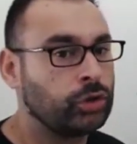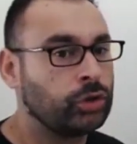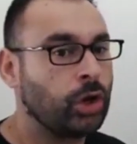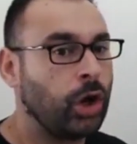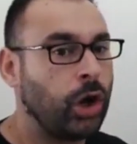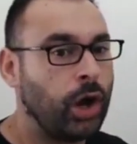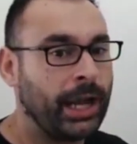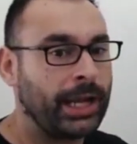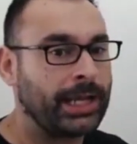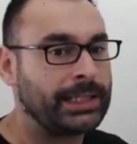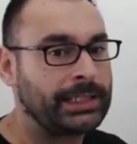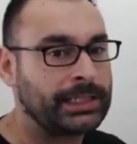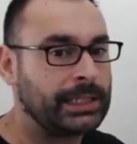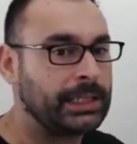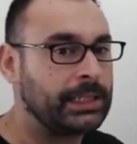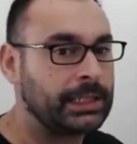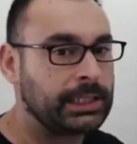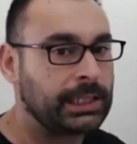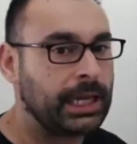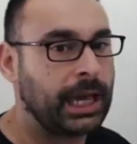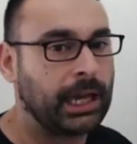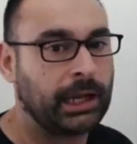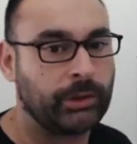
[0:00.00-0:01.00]
dieting
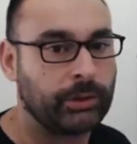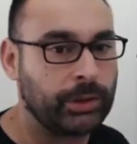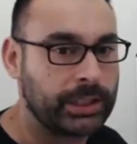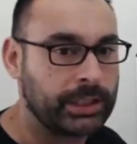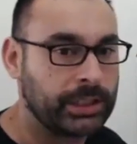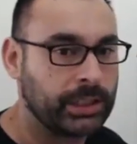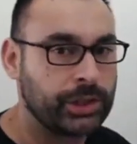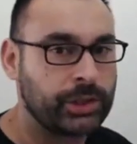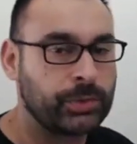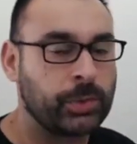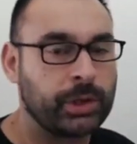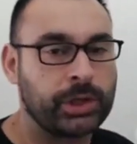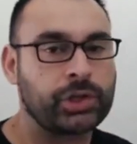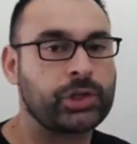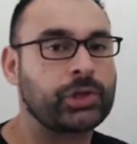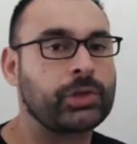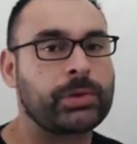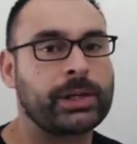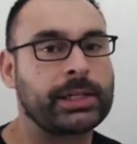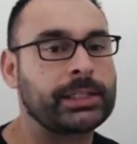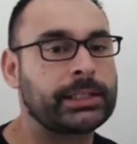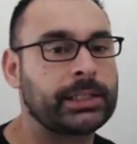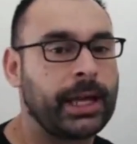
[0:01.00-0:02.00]
calories. I just want to
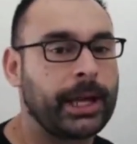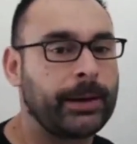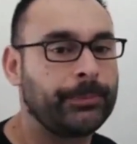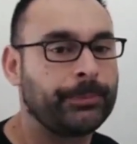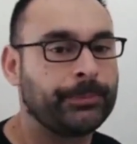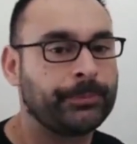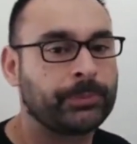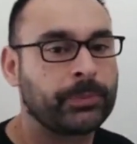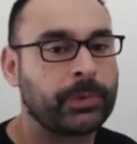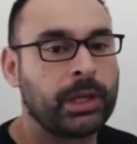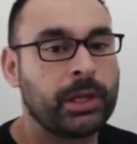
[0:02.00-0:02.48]
stress that.